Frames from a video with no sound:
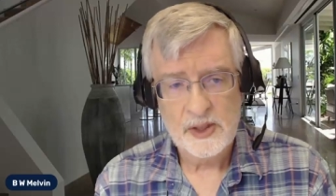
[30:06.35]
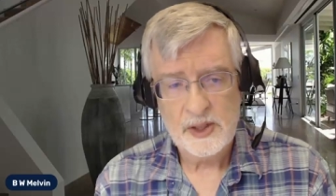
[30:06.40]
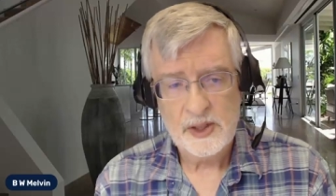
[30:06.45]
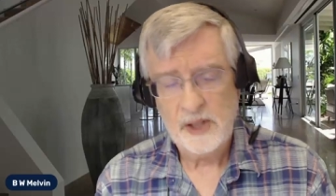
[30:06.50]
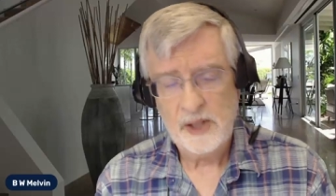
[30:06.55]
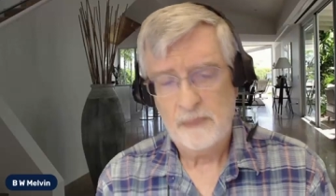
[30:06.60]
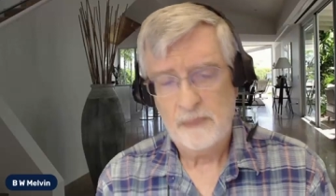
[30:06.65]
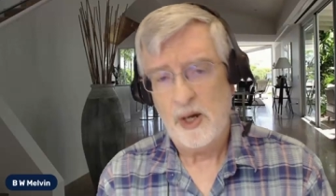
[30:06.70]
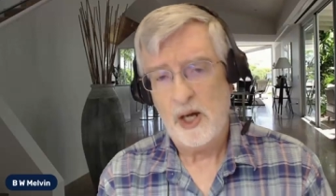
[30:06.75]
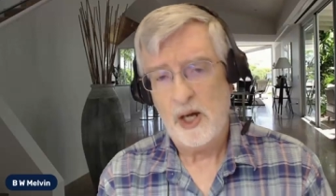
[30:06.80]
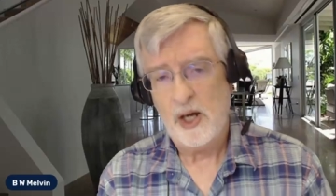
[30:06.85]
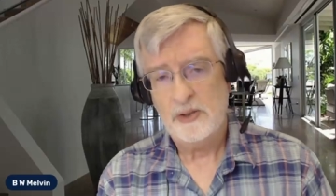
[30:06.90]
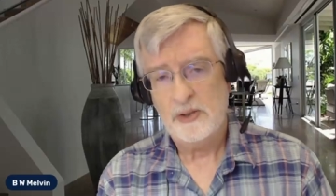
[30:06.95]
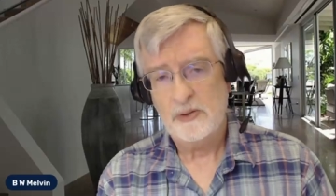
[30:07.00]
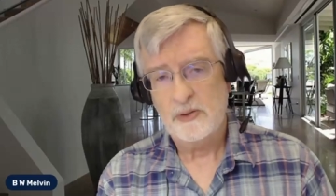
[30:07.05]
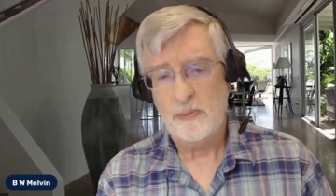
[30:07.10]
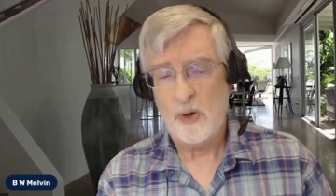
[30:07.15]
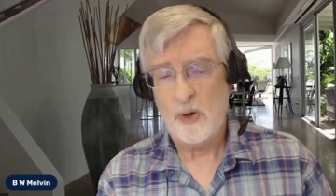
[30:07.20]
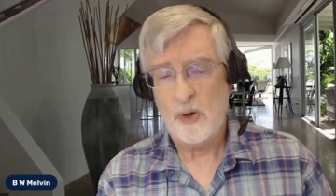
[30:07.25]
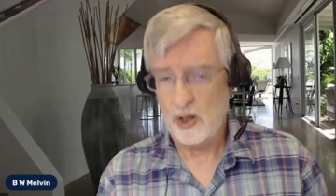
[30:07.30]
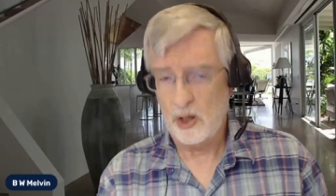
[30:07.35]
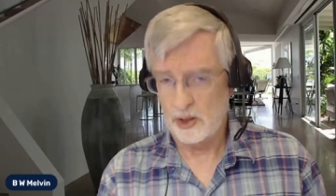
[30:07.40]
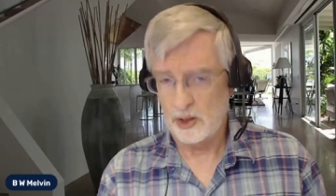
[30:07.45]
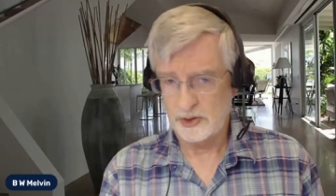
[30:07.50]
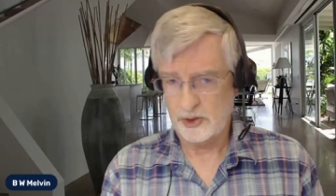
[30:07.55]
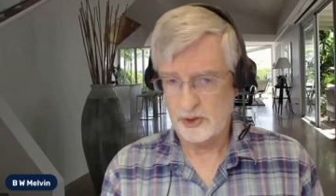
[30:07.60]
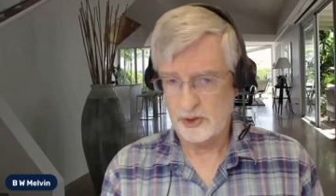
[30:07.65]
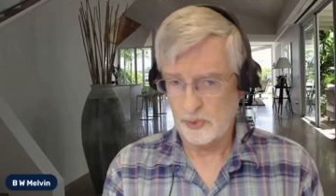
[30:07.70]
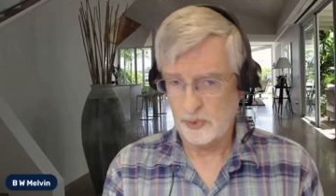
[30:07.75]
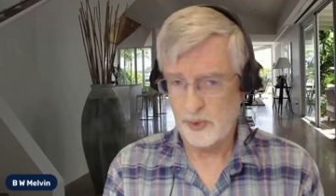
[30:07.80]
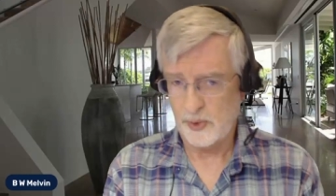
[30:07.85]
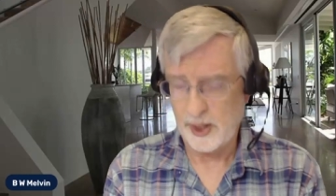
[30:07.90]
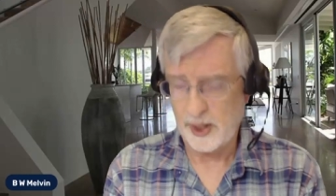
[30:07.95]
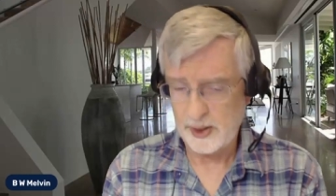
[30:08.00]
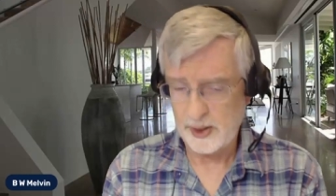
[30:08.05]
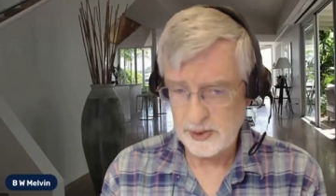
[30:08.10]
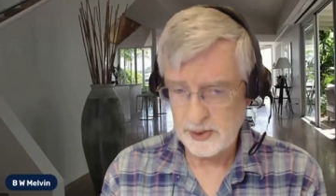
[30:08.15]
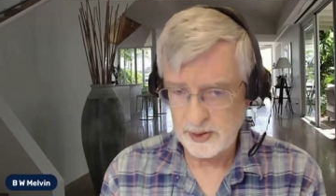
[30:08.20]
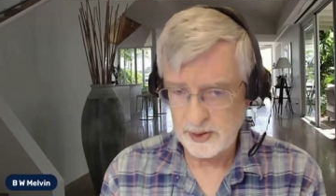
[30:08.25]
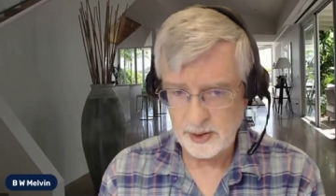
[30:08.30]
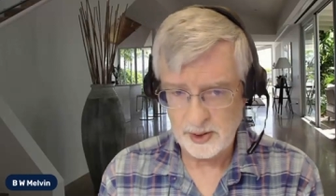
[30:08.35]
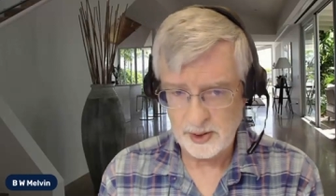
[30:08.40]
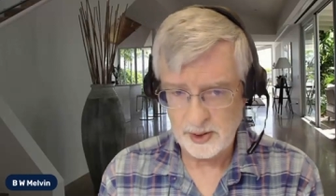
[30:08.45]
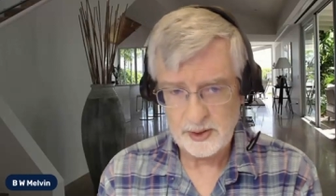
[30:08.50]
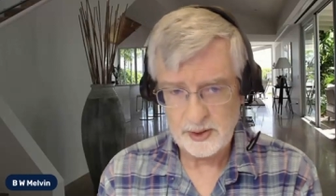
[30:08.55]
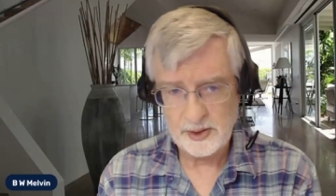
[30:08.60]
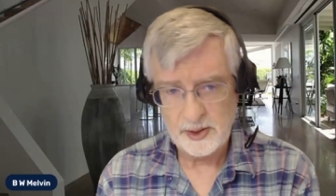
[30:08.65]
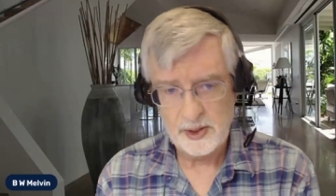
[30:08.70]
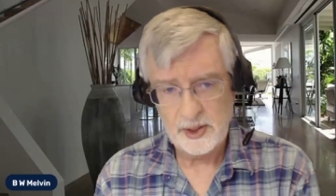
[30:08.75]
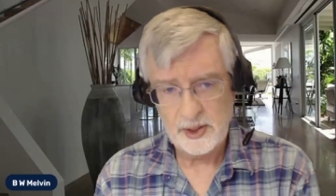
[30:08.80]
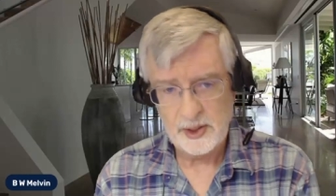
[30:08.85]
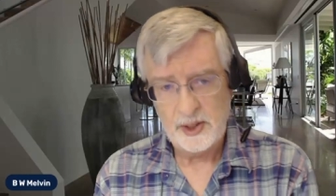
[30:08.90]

The Apostle Paul is correct in this.